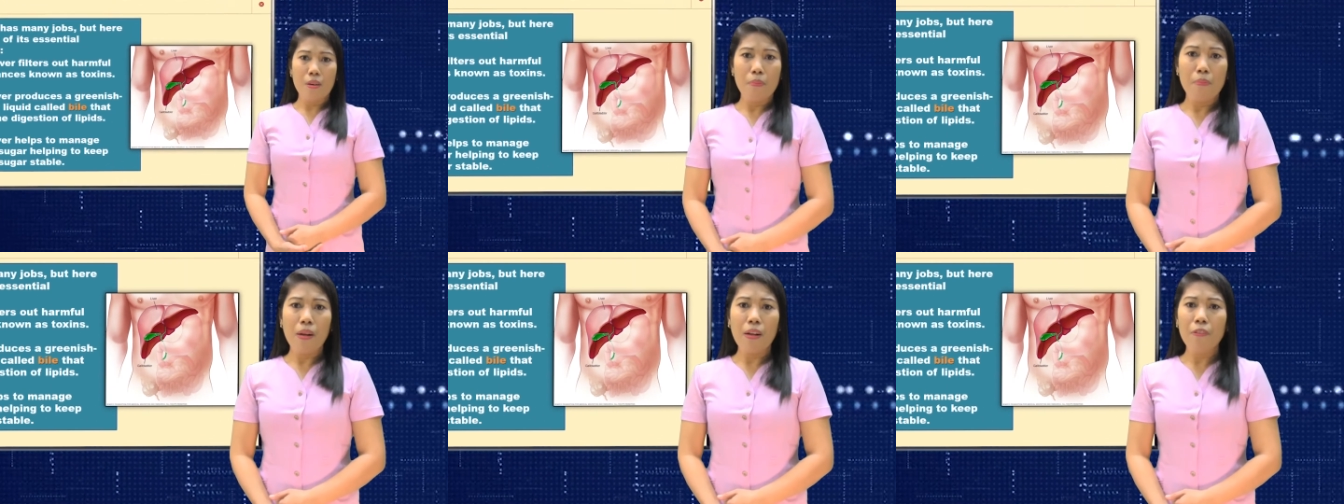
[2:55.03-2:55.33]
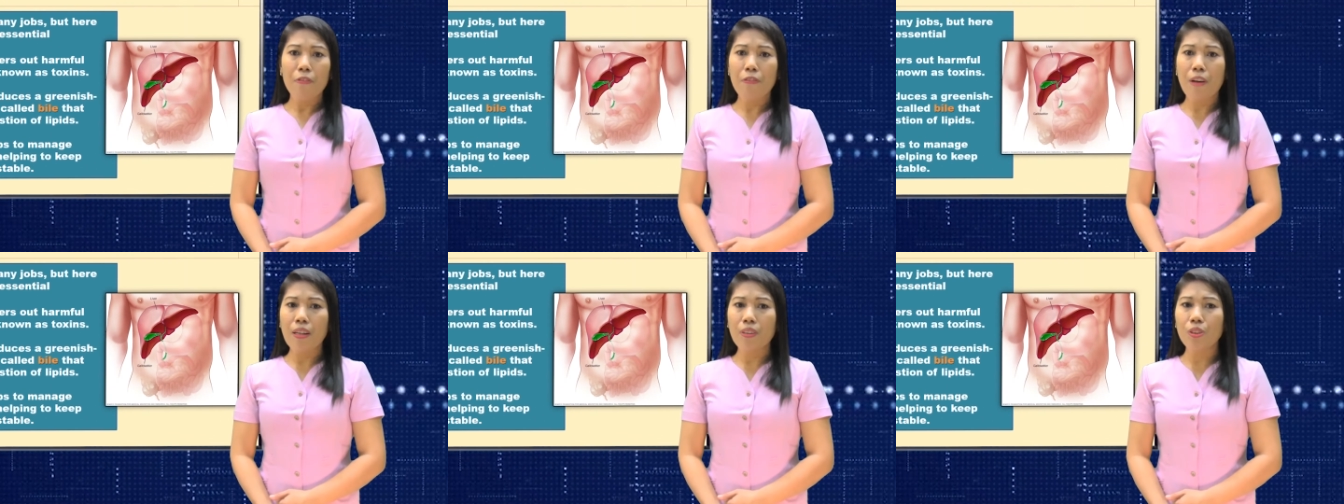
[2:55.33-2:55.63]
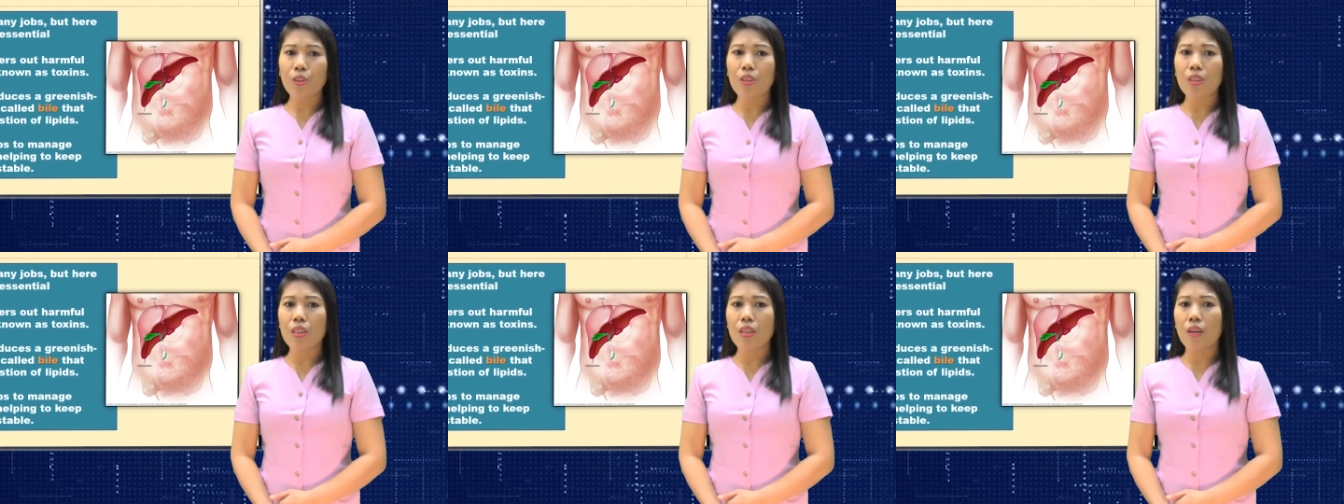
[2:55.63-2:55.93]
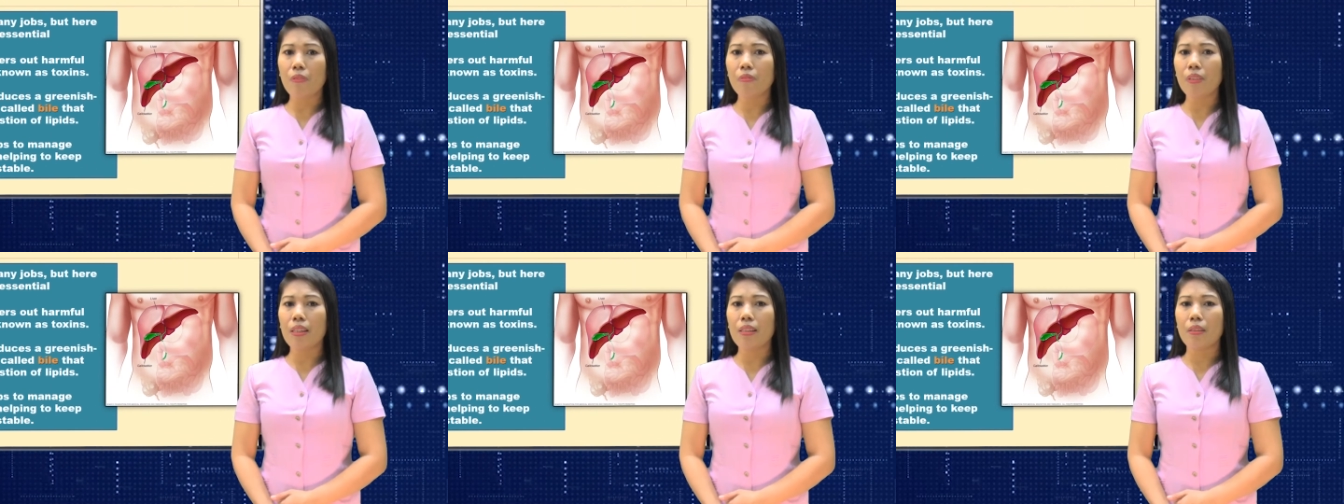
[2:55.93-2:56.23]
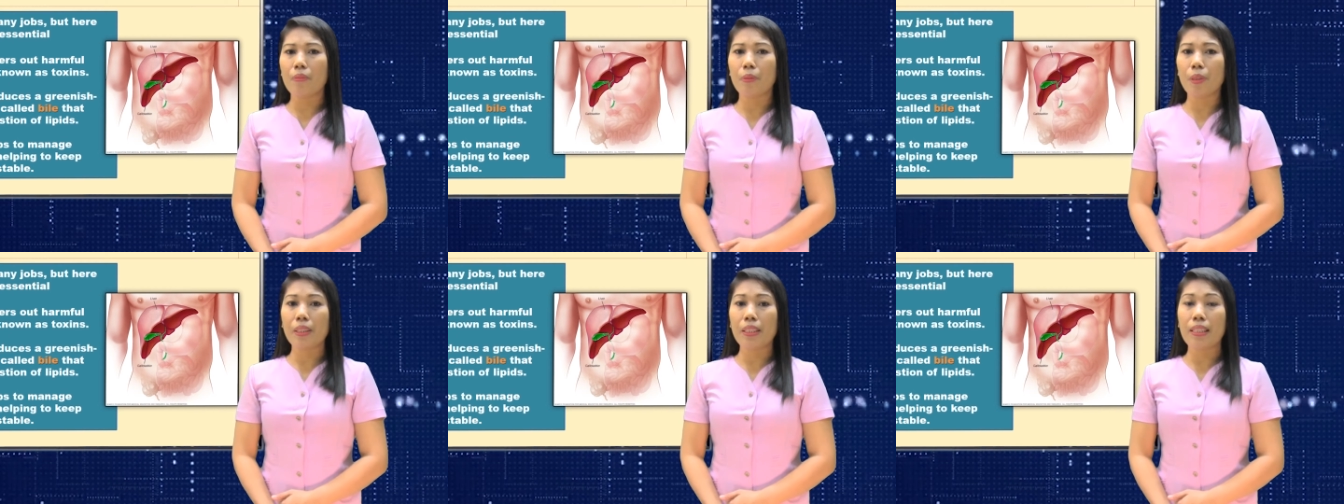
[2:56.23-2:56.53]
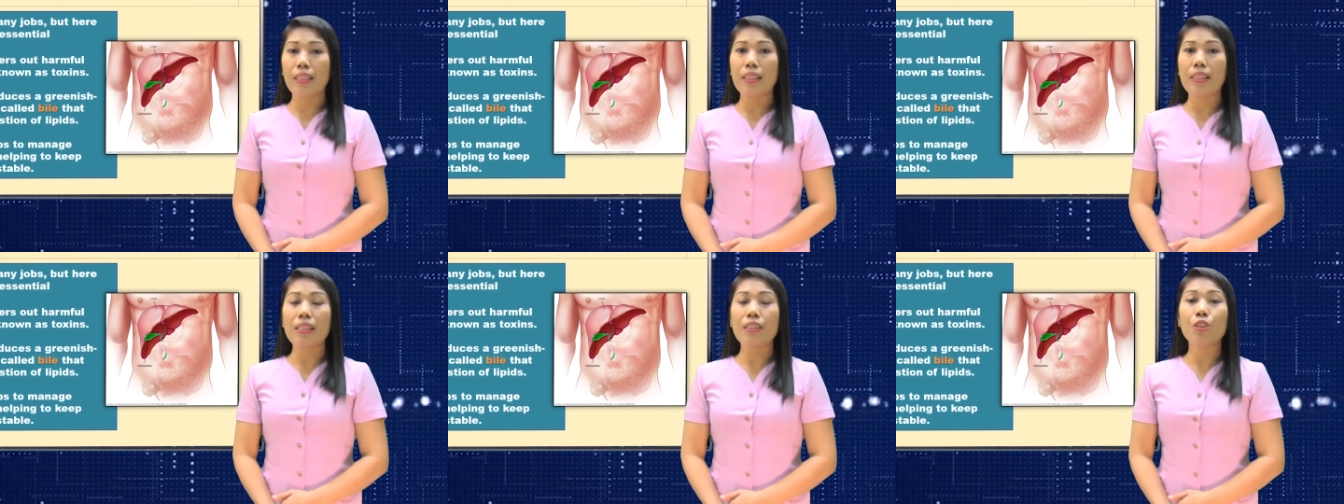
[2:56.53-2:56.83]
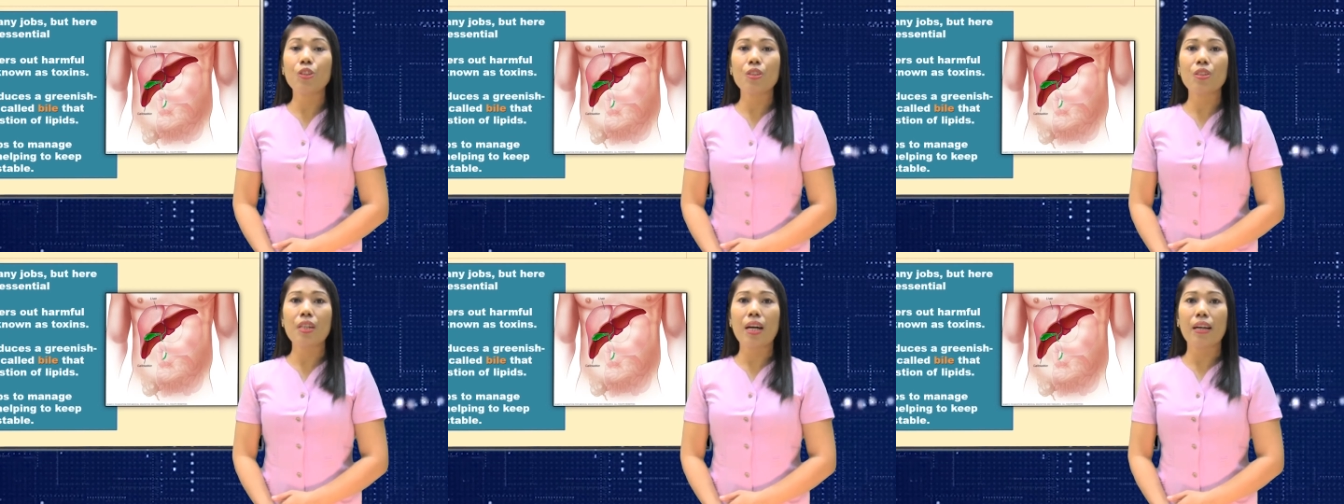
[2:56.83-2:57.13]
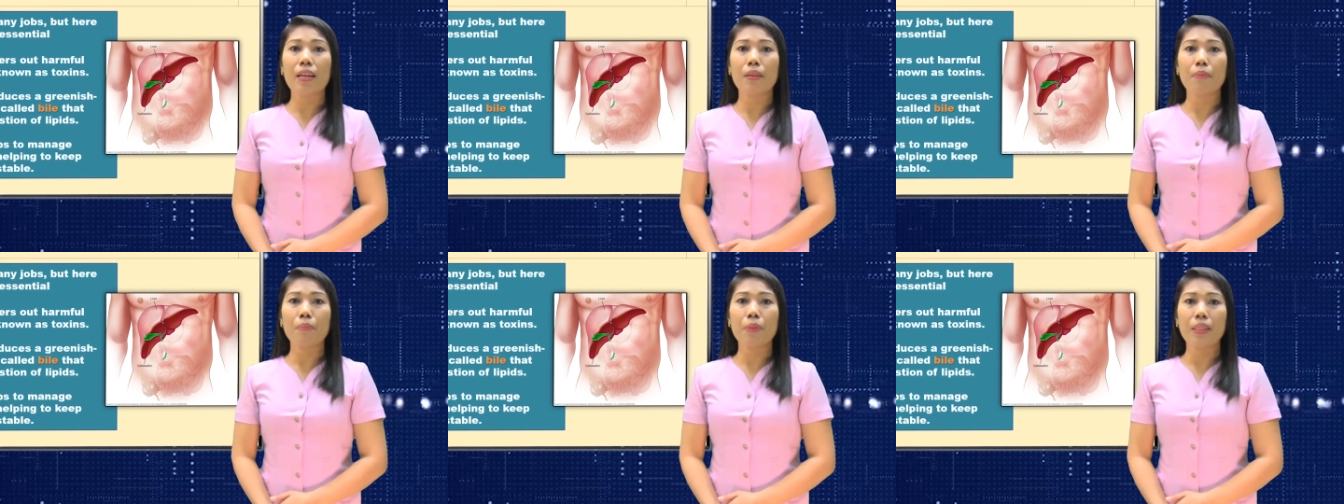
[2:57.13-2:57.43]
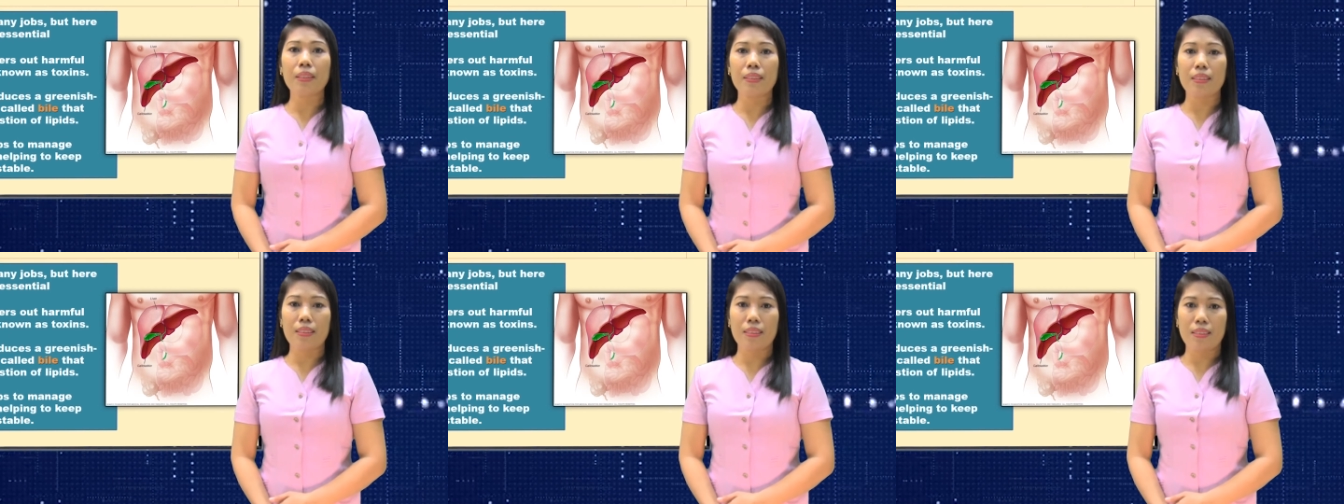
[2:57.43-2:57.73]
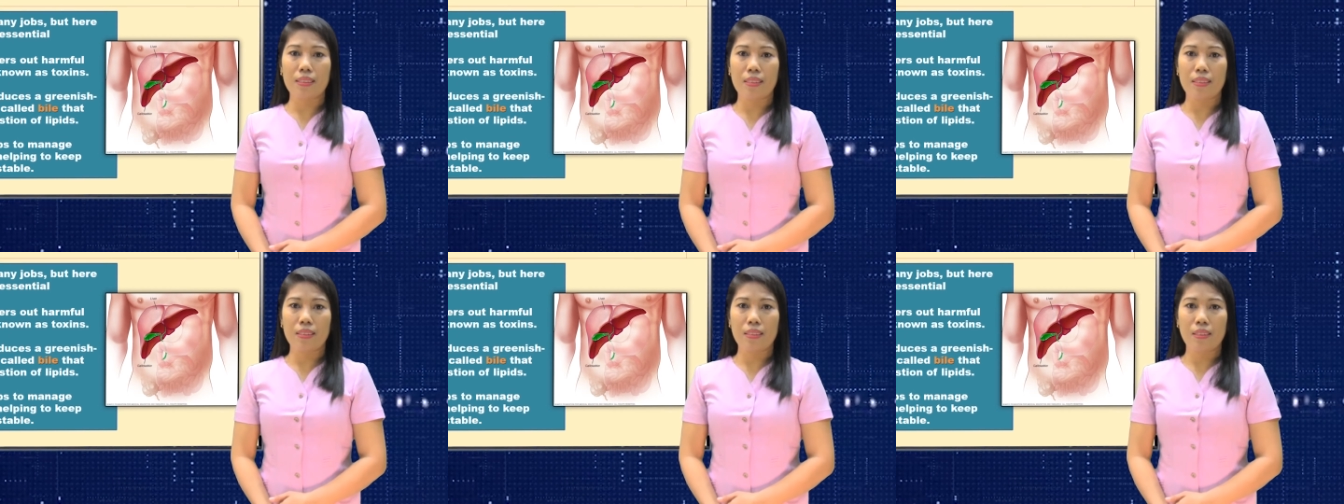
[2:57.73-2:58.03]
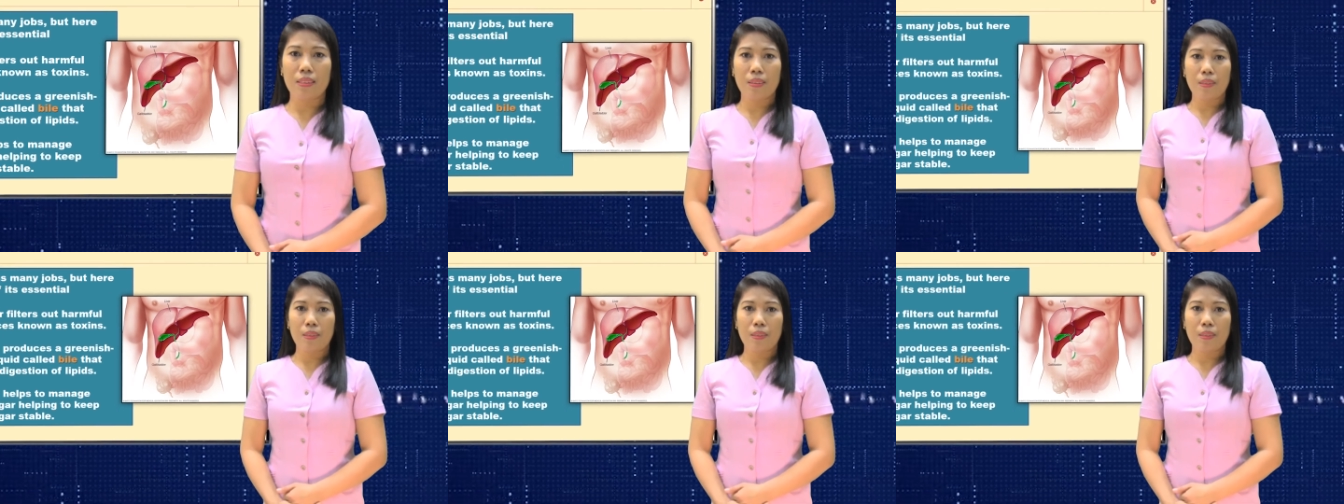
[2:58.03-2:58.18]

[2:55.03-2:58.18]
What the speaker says: Malfunctioning of the liver can lead to diabetes.